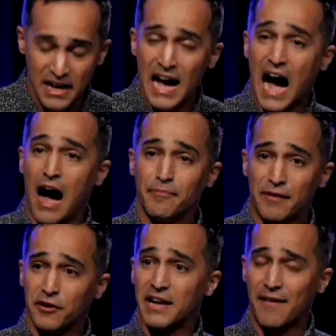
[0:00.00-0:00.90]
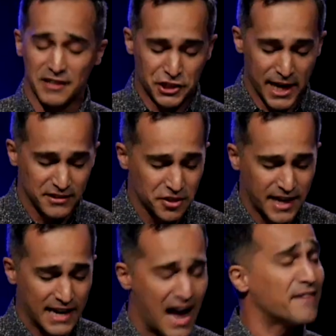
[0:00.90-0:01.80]
I'm never going to have a chance to
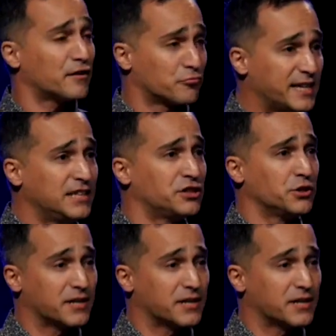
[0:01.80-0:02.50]
kind of have a redo